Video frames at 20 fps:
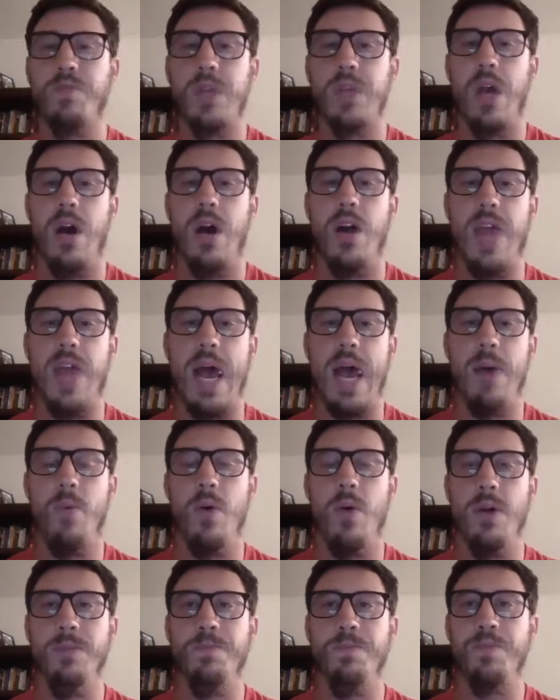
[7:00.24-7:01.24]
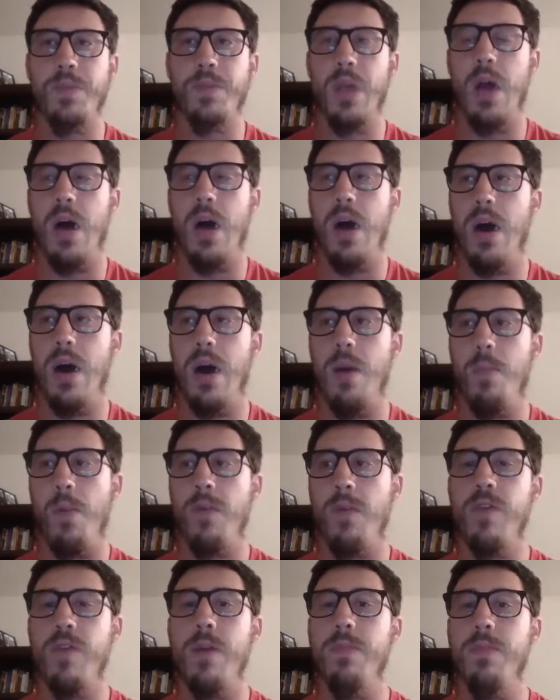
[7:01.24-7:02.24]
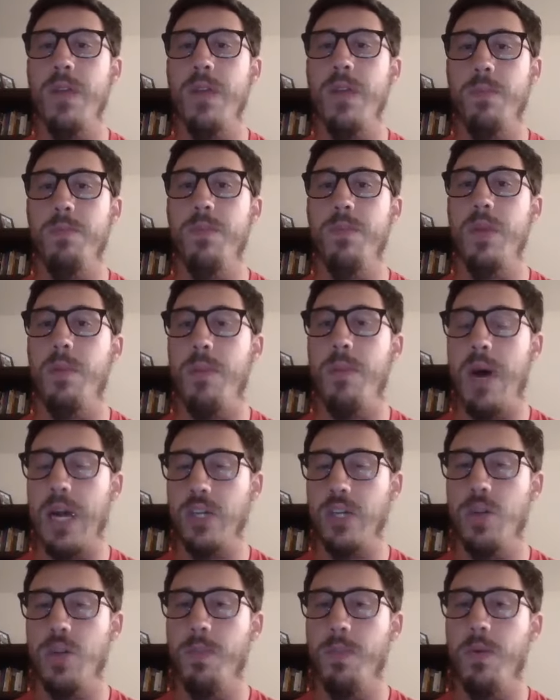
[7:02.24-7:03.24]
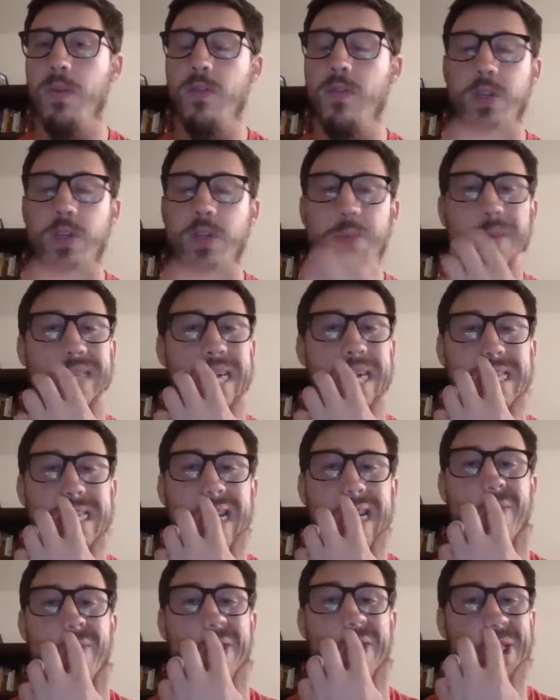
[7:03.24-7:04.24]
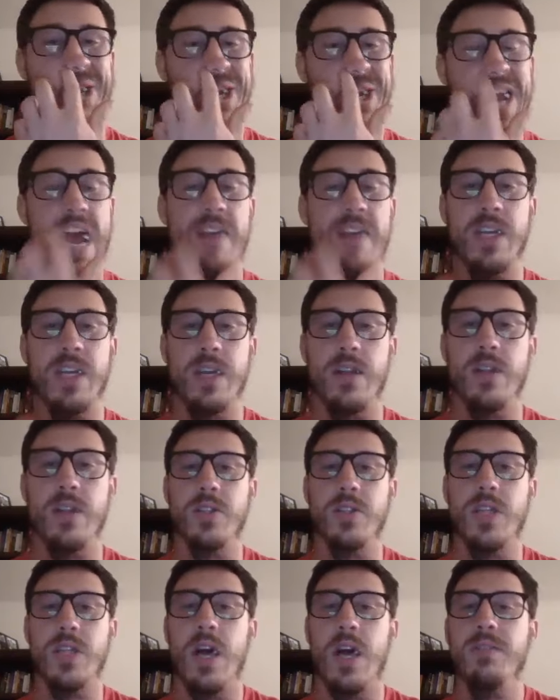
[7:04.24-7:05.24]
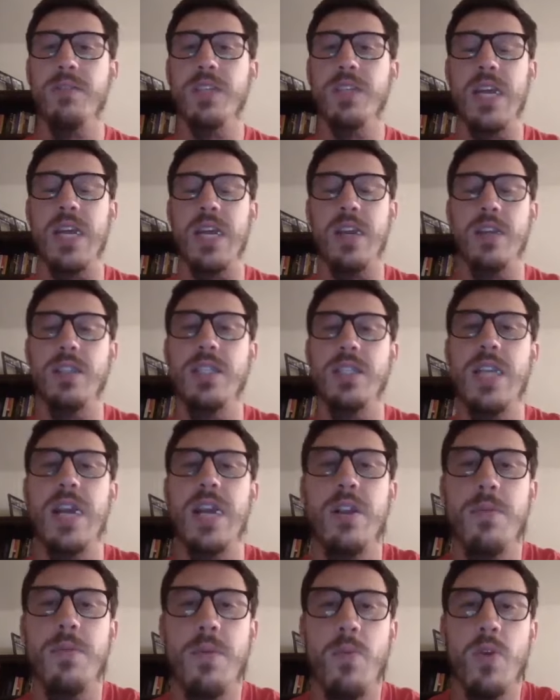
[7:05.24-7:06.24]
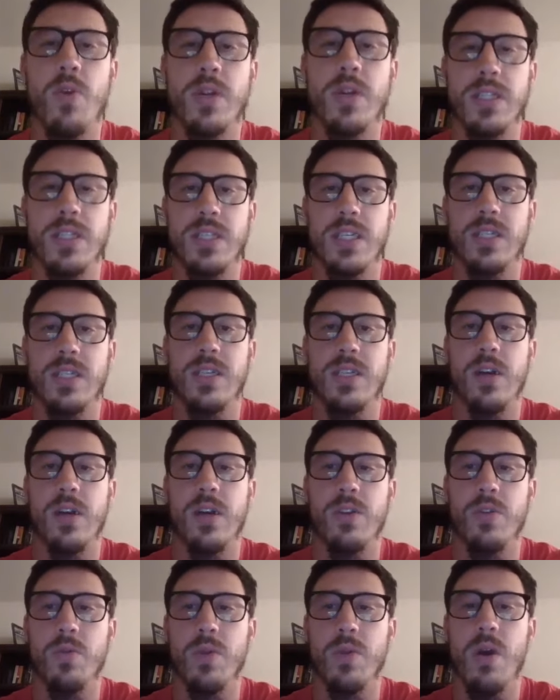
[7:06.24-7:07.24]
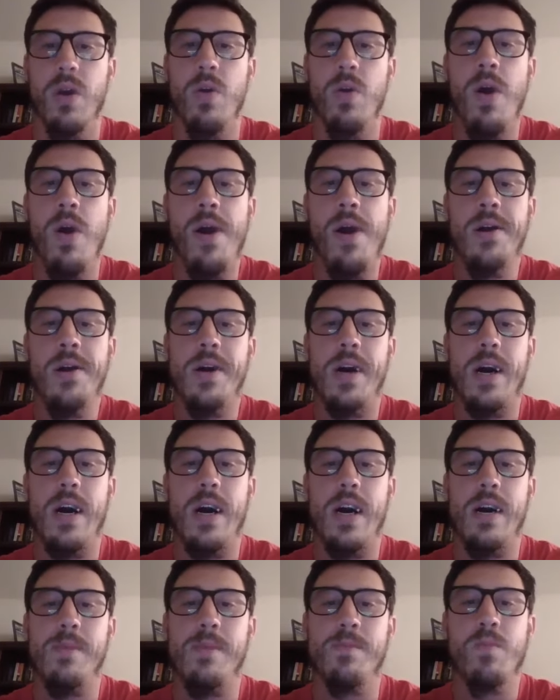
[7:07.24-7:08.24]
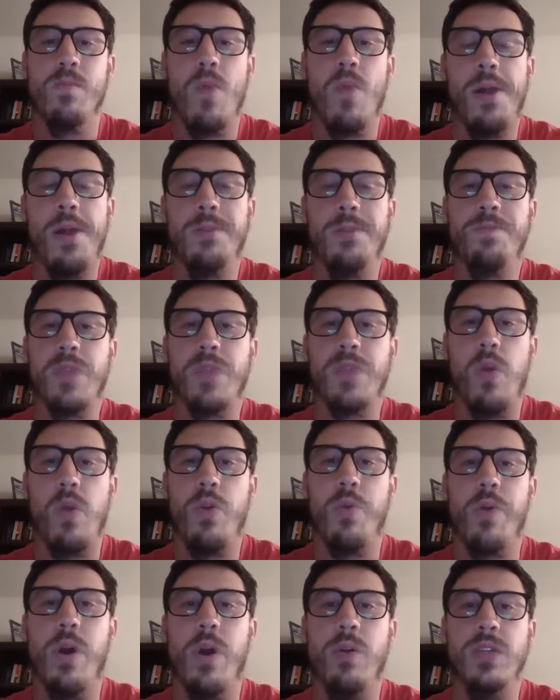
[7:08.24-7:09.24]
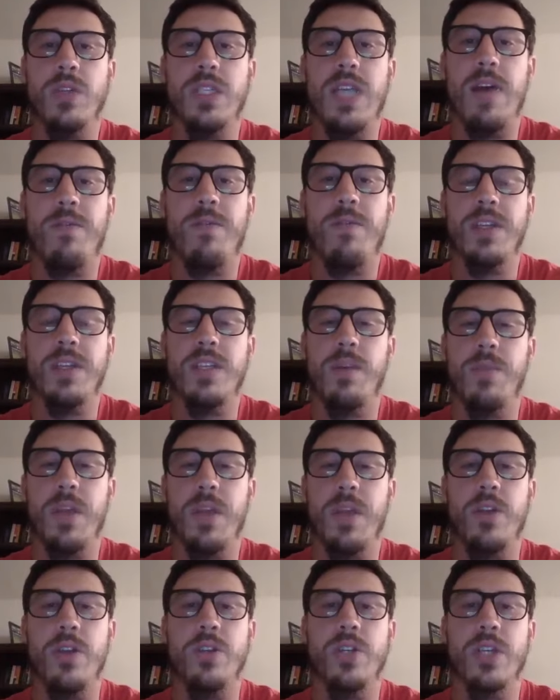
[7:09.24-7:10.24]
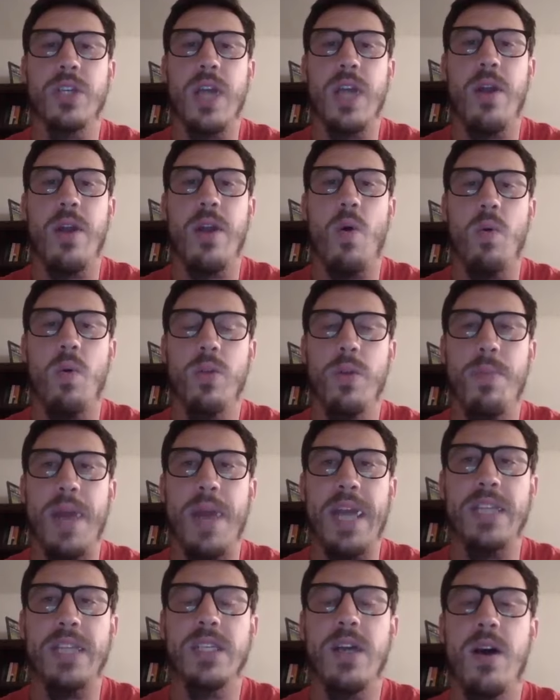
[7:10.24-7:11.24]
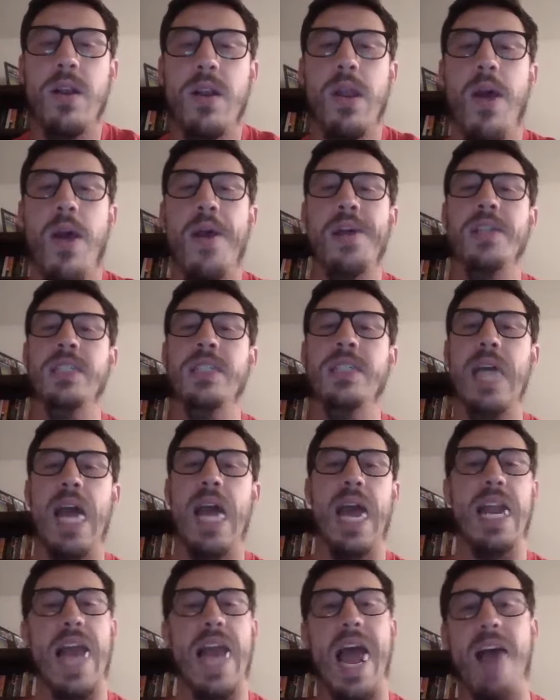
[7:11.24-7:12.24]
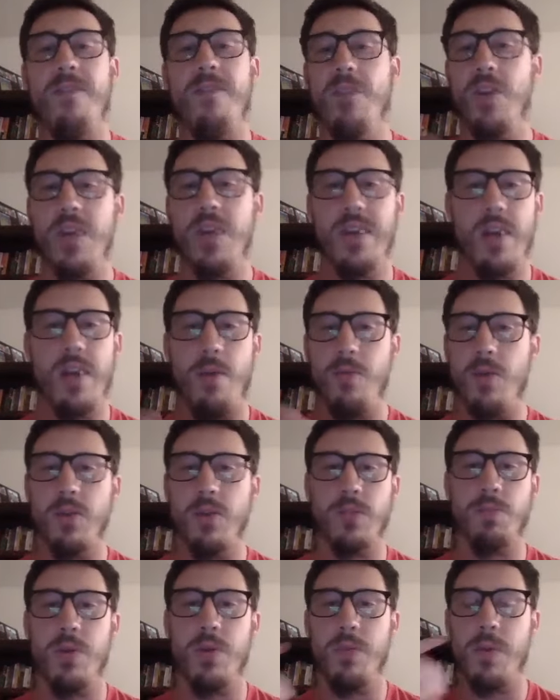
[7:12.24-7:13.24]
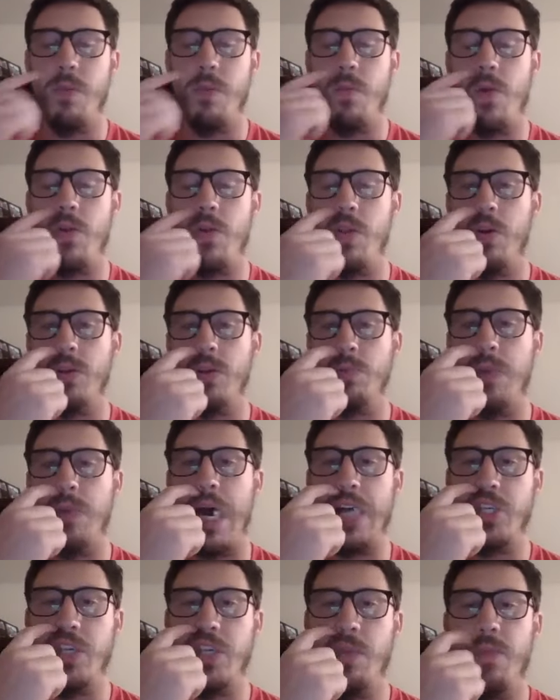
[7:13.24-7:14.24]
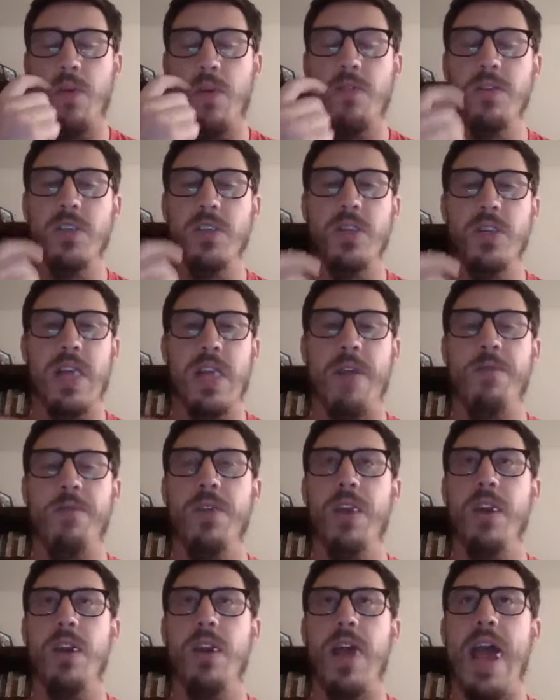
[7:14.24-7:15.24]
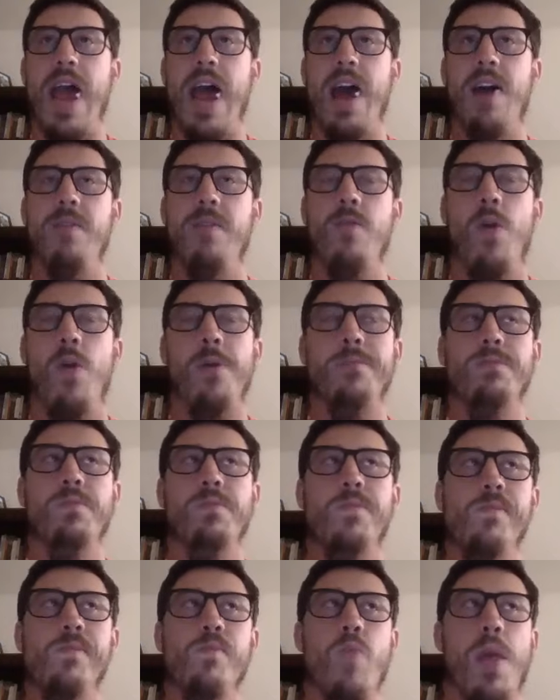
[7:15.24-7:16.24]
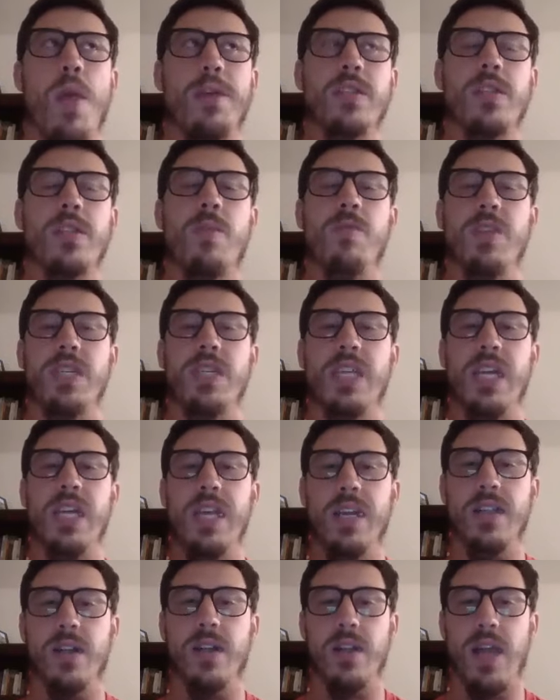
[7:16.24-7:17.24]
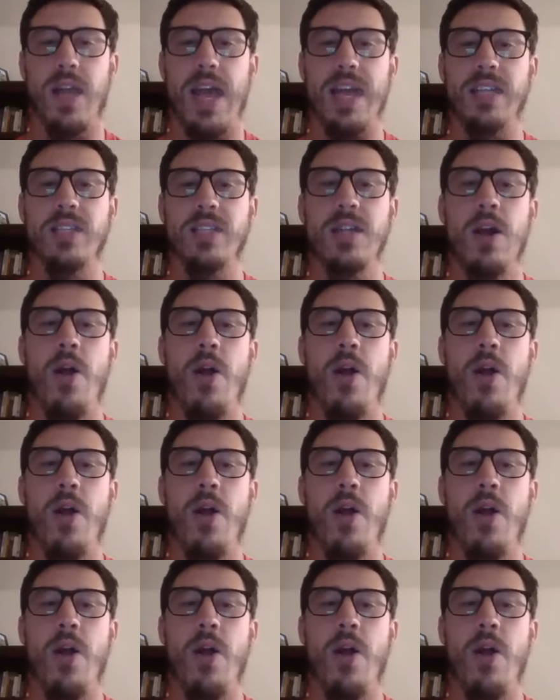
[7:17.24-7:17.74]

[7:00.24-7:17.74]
on that one from the box jump overs, but that's kind of where you're going to have to get a tough, stay a little bit more consistent on the row. The row is definitely something you can just kind of hold a pace on. And after you get done with those burpee or those box jump overs, you're definitely going to have some fatigue in the legs,